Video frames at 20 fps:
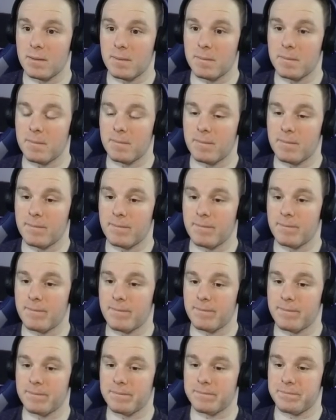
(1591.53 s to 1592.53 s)
This
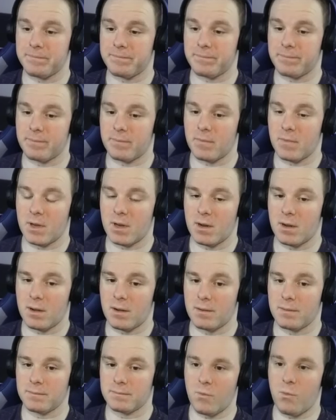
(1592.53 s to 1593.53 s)
smell doesn't bother
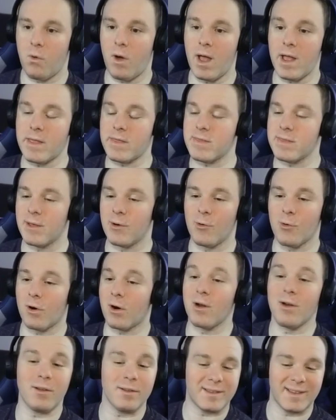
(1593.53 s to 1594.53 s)
you? What in the
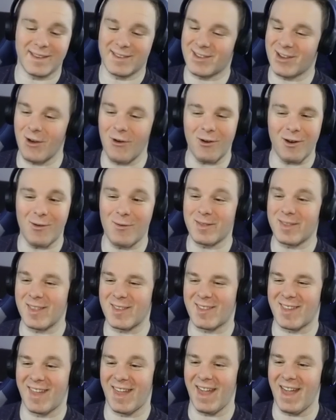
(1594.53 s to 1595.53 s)
world is going on with
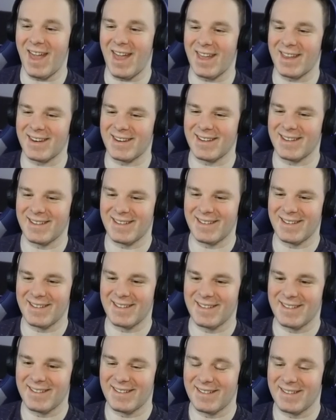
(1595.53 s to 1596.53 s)
this cat?
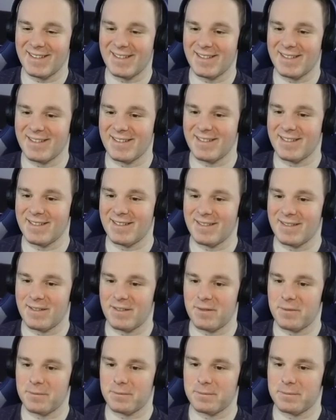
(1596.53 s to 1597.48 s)
Can't smell.